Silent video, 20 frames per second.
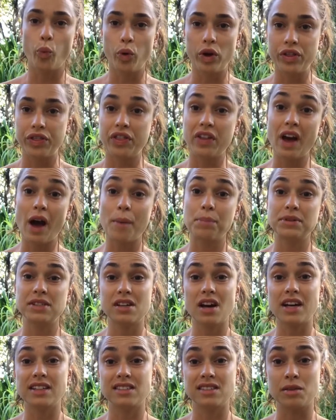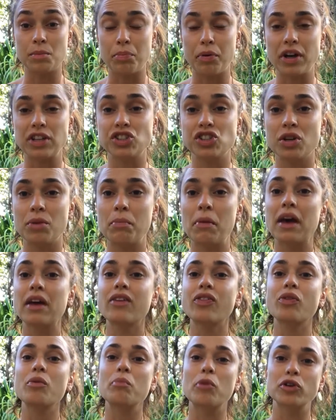With the appetite suppression,
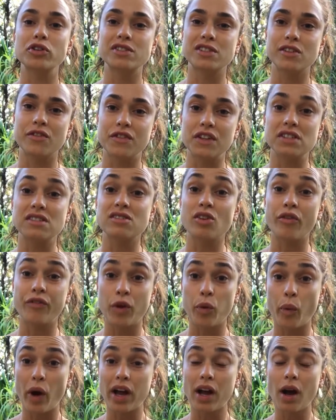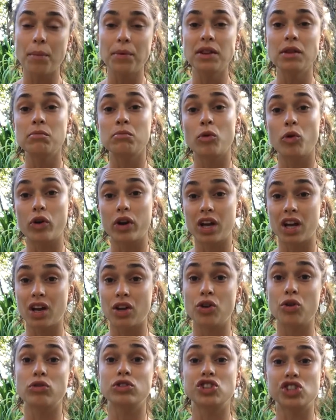make the most of this. So if you wake up in the morning and you're